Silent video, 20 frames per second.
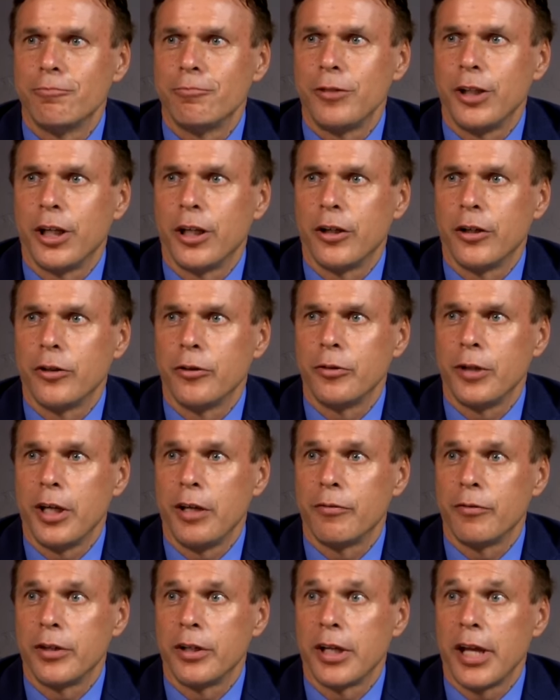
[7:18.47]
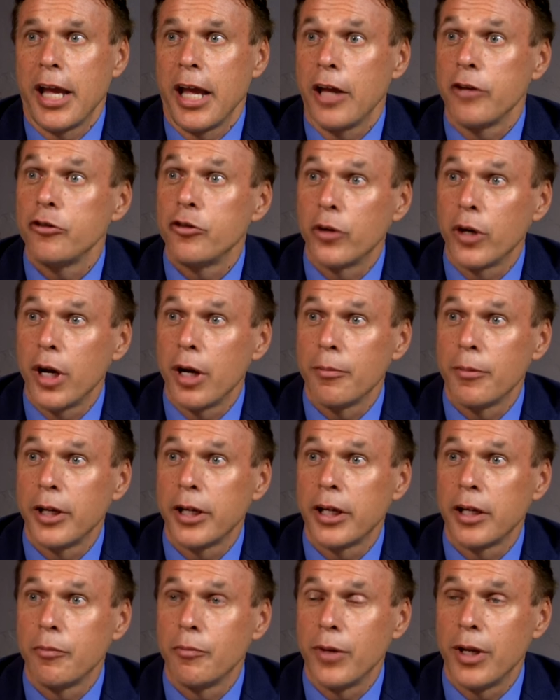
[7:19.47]
Even head trauma
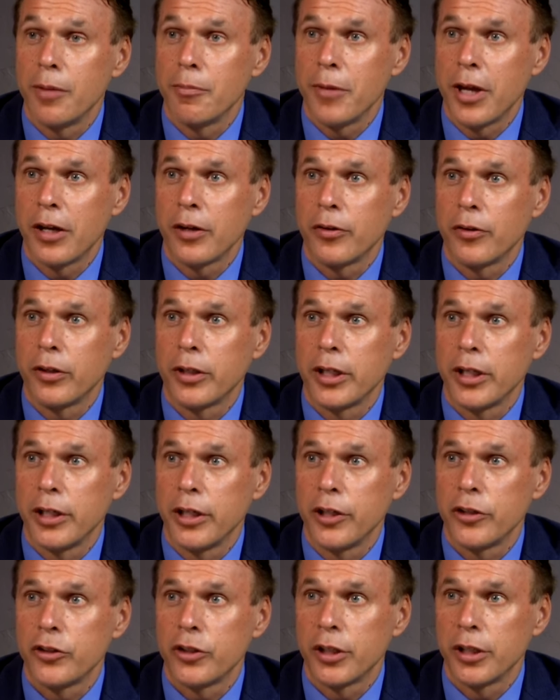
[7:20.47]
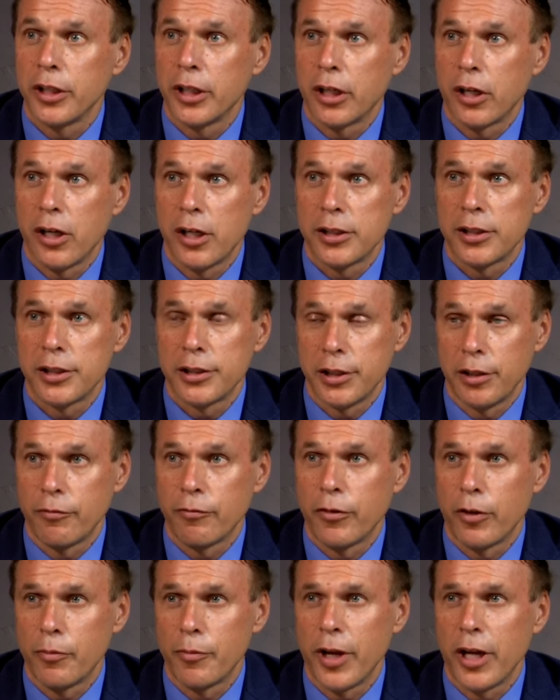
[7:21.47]
can be a medical condition that causes
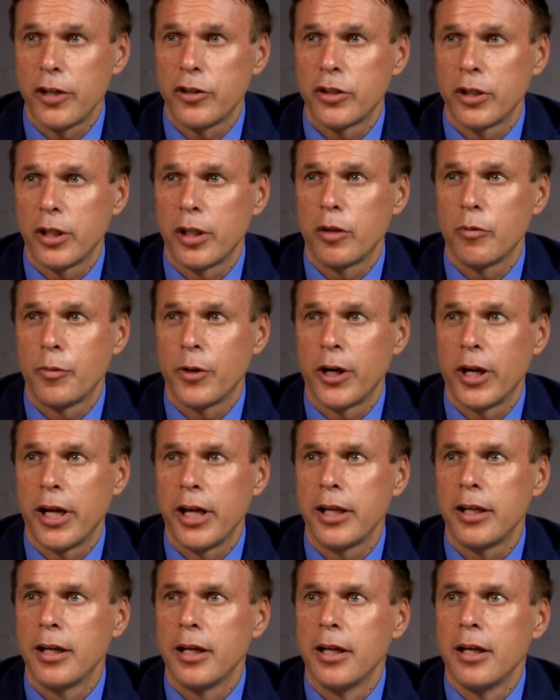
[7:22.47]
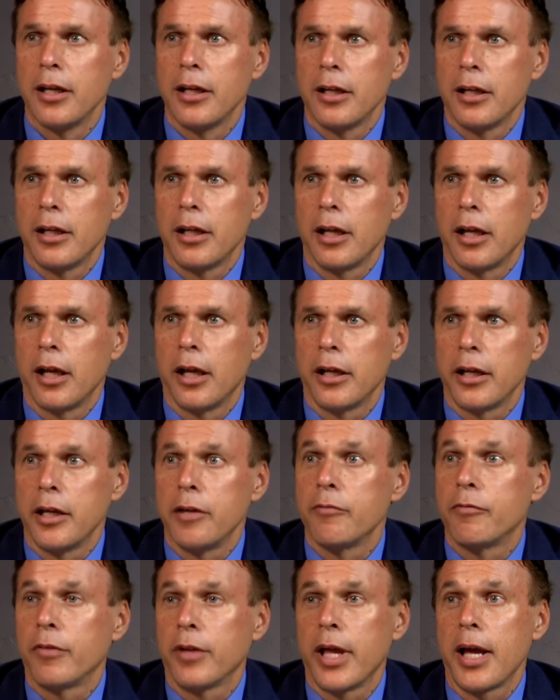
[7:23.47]
inflammation in the brain.
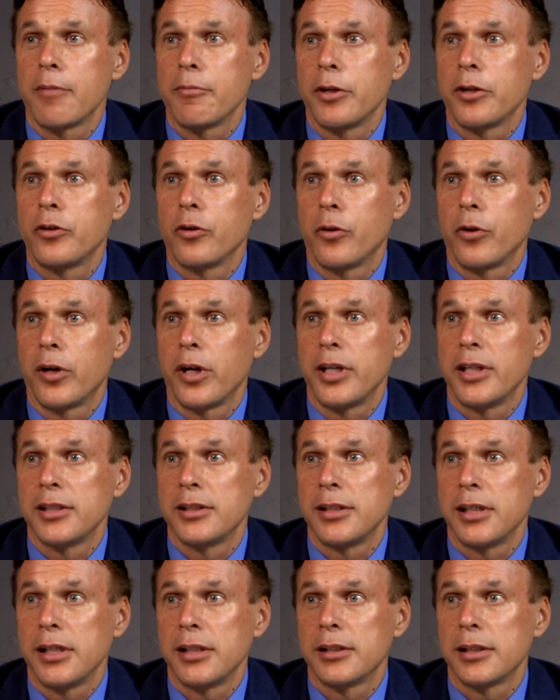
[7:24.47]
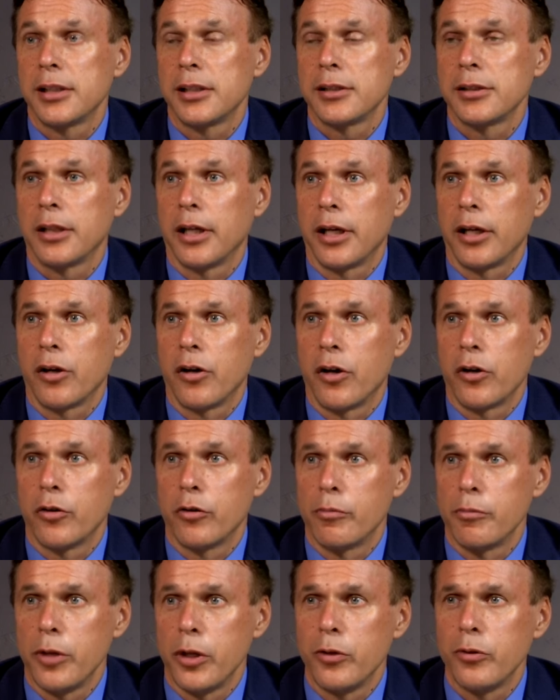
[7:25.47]
Inflammatory diseases like
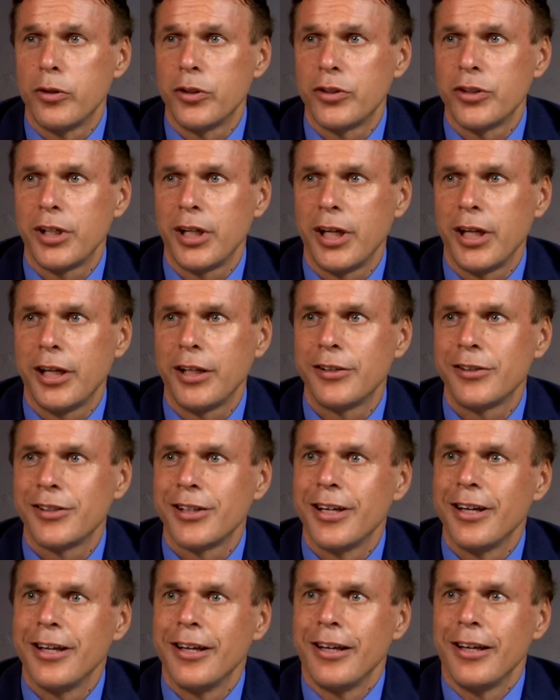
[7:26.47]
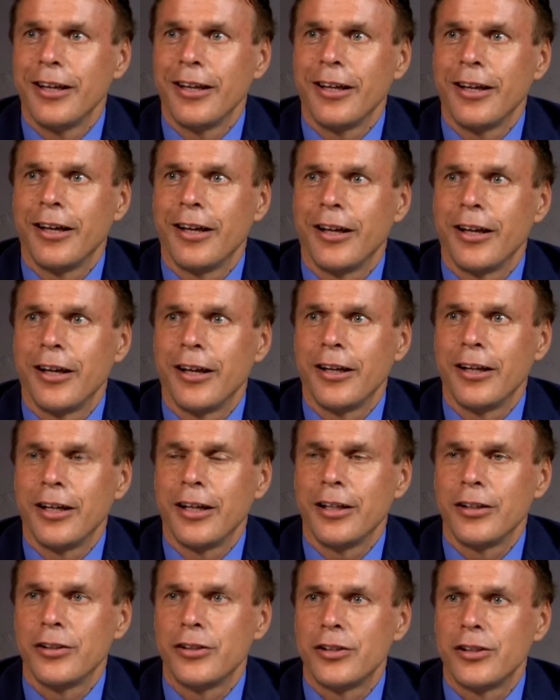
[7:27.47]
autoimmune disease,
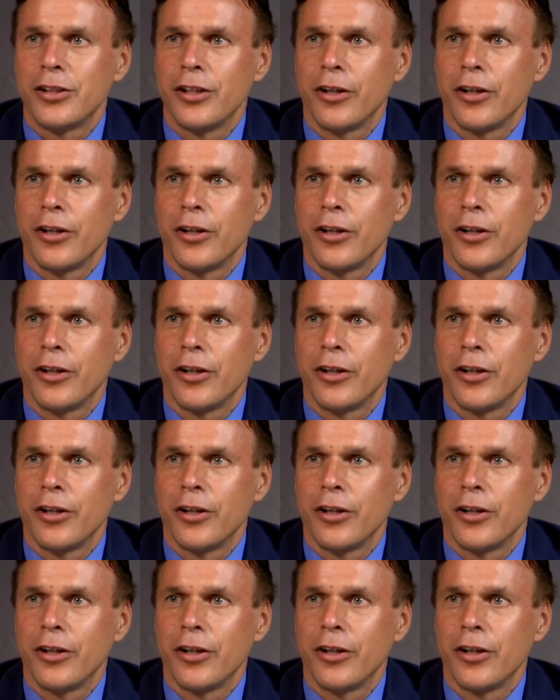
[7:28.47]
and